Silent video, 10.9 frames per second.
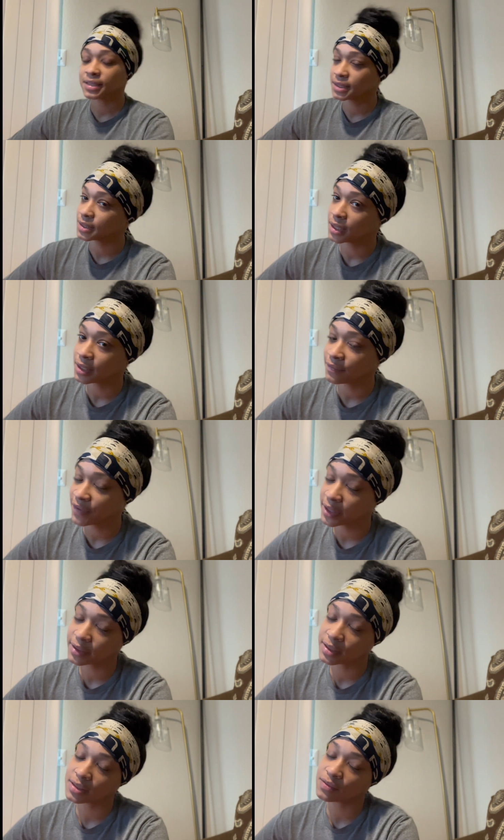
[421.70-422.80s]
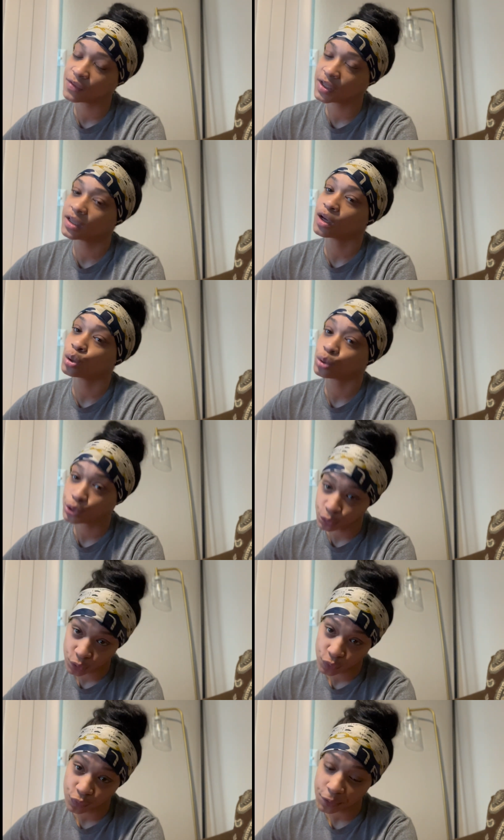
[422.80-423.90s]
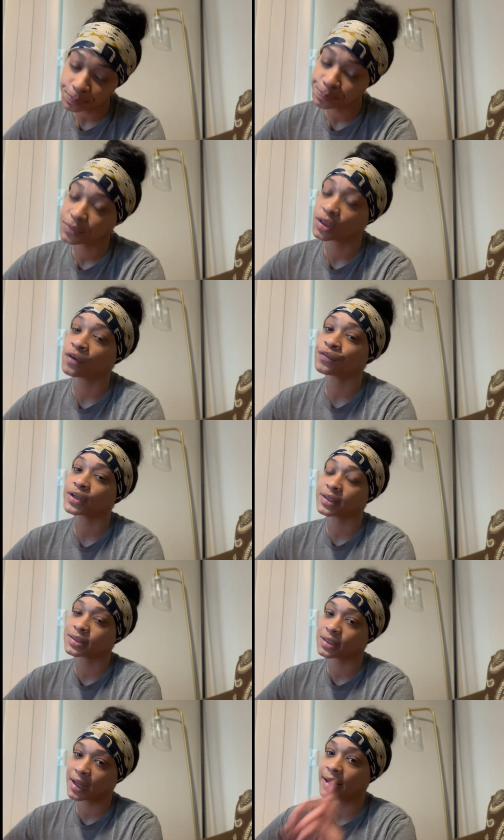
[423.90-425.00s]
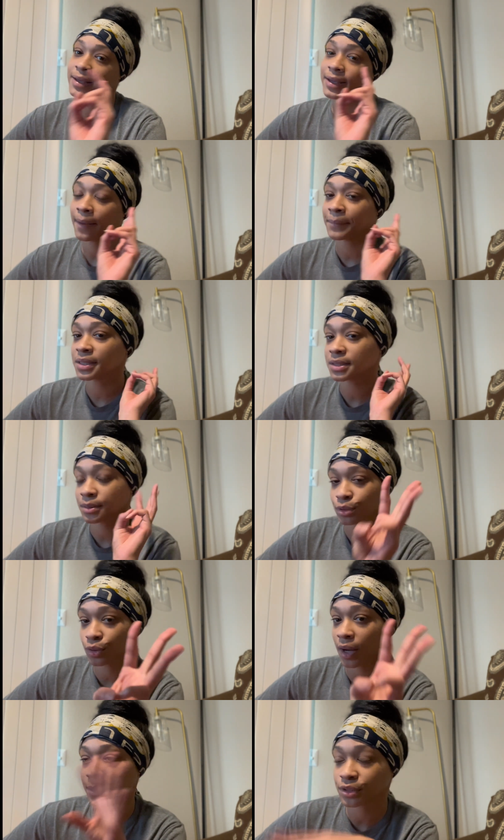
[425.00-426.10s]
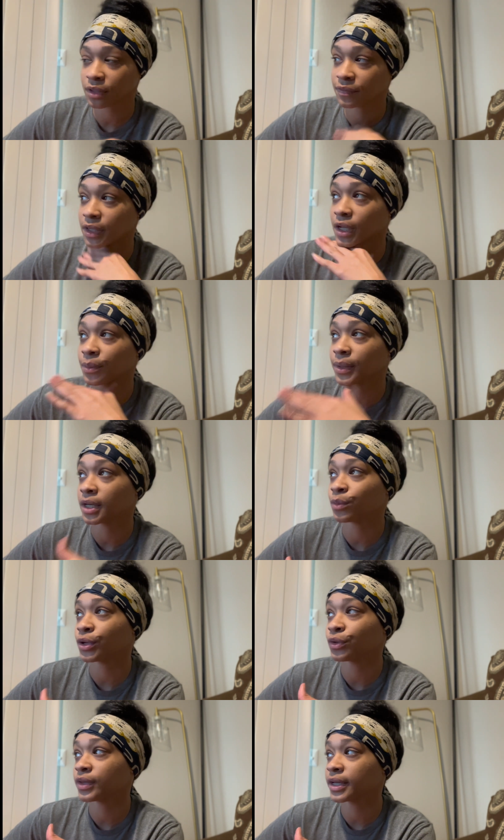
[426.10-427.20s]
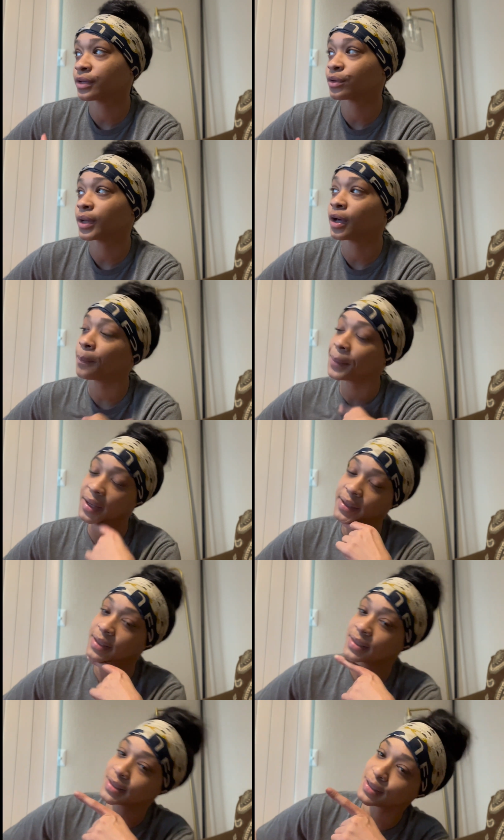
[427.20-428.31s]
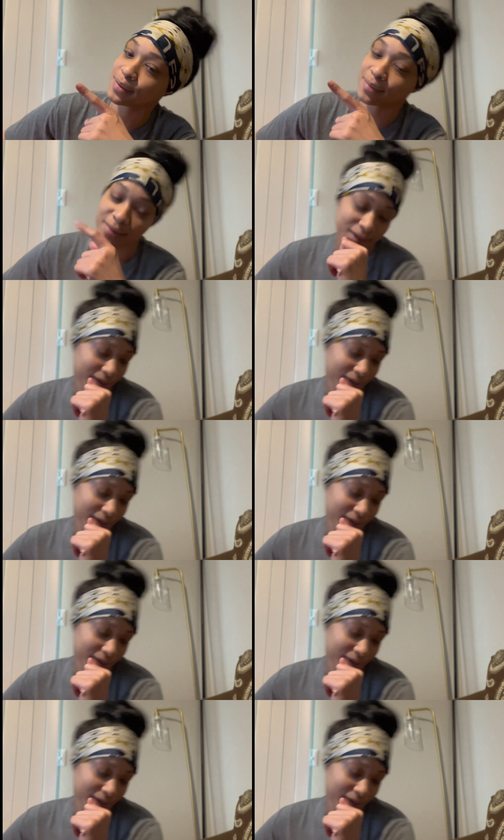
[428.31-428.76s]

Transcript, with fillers: this uh, find this video useful. Don't forget to like, comment, subscribe, share the video with anyone you think it'll help. And until the